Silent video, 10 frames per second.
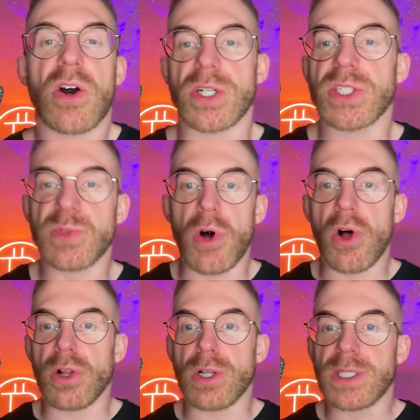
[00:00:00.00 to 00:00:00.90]
our
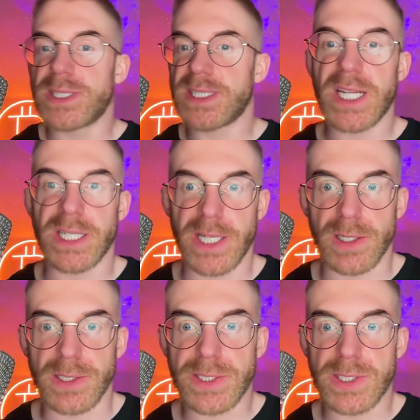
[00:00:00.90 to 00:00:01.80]
small
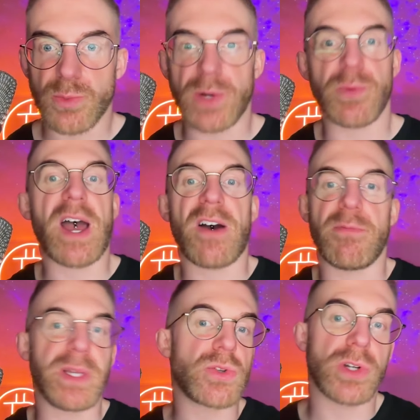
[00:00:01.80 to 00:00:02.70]
citadels when we have
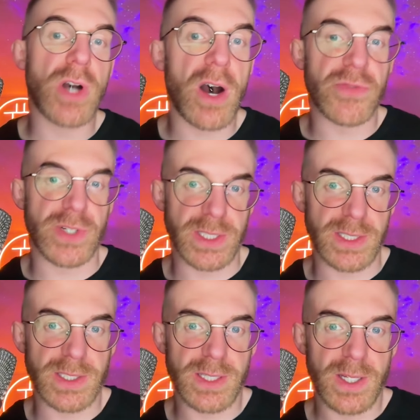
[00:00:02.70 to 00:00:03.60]
Bitcoin
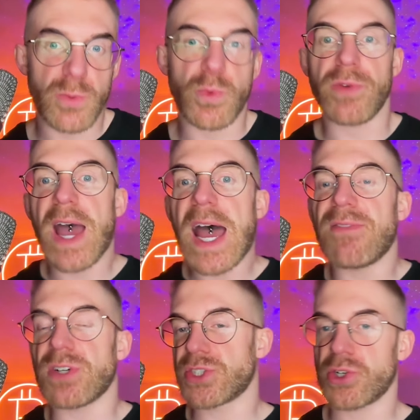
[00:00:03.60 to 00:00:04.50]
conferences, where we
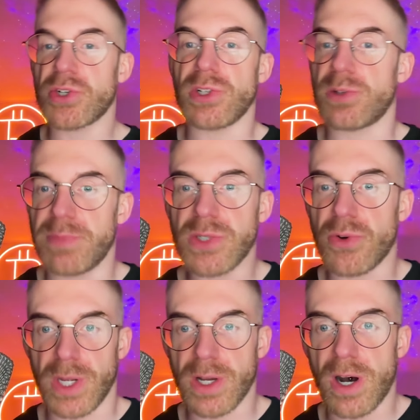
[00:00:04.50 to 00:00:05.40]
have a circular
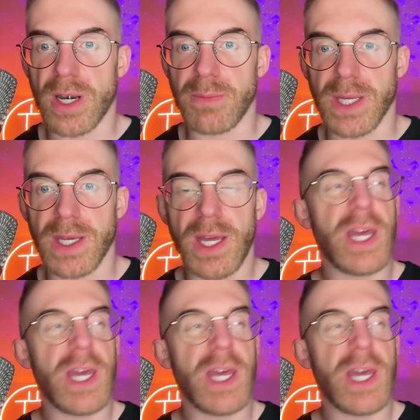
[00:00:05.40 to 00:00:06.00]
Bitcoin economy.